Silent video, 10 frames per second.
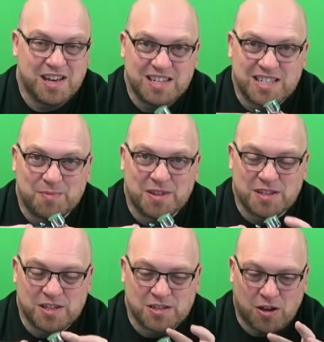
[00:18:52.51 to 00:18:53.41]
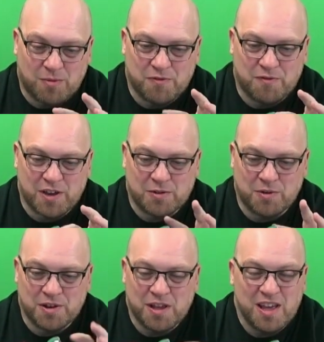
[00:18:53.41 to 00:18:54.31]
except it's a top feed
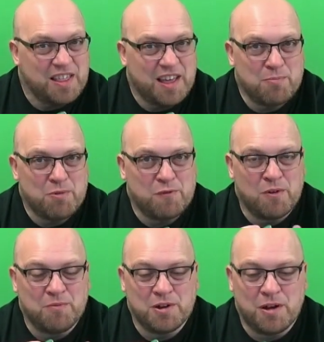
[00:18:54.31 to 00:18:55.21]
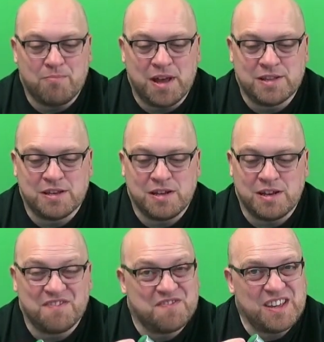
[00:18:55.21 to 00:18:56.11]
one, that performed a lot better and
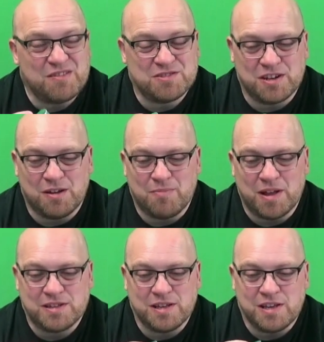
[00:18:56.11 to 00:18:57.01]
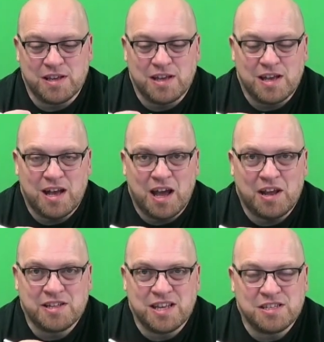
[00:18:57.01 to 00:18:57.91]
it feels a lot better, and
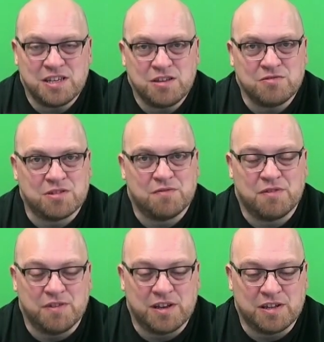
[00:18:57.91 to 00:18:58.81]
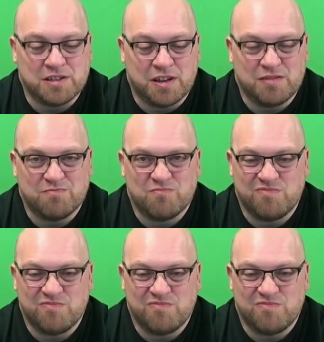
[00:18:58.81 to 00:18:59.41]
I tend to use it for things like,